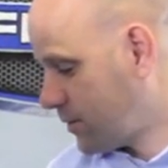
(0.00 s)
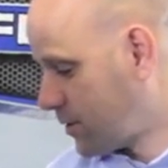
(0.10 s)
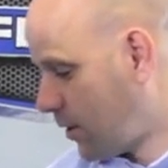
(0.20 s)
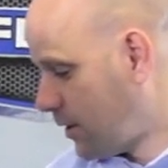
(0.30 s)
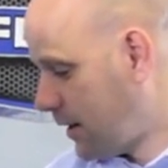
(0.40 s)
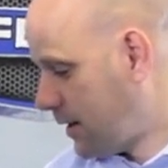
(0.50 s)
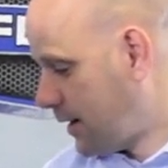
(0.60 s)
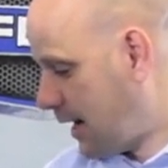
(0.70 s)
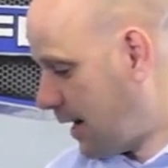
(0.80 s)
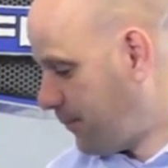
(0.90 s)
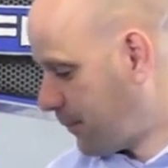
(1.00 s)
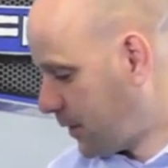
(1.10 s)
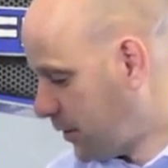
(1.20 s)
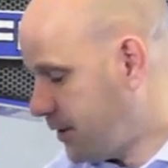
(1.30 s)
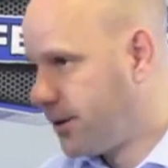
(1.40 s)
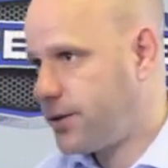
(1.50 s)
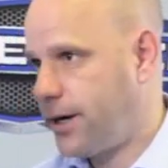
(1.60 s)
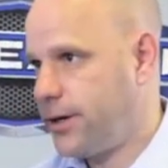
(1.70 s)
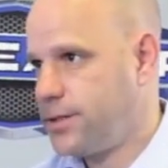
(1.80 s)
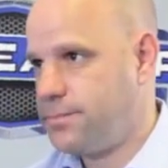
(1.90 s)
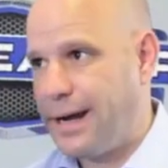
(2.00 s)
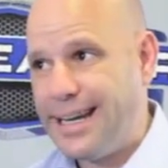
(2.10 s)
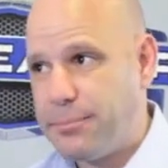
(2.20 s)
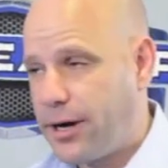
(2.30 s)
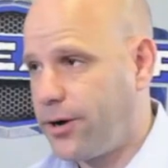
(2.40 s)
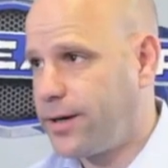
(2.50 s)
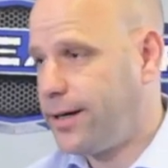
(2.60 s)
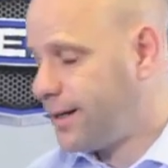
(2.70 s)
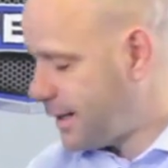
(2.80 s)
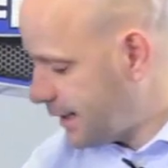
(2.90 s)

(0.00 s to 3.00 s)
So Goodyear tires, made in America.